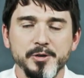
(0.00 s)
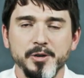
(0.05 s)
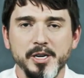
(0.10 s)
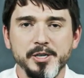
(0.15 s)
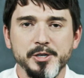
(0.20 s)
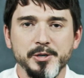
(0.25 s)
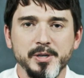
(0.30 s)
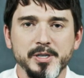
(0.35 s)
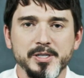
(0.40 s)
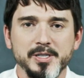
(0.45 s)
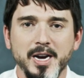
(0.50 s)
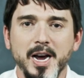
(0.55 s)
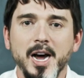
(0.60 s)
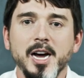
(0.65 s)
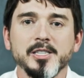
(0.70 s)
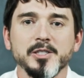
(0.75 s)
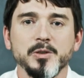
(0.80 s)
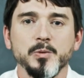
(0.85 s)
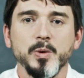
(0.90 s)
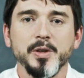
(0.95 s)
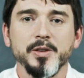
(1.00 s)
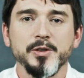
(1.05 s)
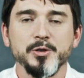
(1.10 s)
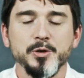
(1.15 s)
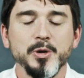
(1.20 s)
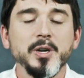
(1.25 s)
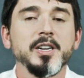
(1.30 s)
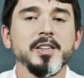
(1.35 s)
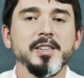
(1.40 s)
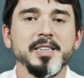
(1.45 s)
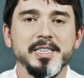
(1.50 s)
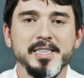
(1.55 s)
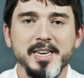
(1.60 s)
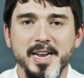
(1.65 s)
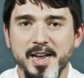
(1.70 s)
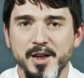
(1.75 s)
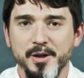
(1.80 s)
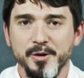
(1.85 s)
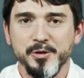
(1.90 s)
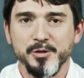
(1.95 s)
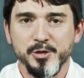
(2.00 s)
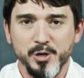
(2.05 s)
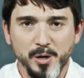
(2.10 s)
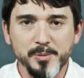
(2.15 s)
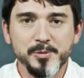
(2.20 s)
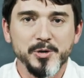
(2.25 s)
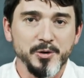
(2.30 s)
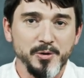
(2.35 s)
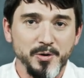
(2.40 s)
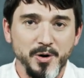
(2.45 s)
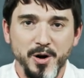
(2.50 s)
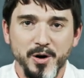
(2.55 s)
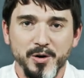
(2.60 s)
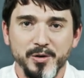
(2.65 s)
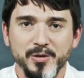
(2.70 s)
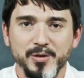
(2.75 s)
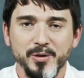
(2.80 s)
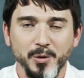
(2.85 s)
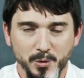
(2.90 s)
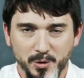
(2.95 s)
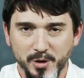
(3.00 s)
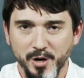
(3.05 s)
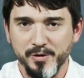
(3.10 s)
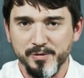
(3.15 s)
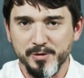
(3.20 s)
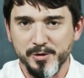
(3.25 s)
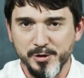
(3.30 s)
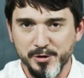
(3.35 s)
treasurer tasked with trickling down jobs and growth all over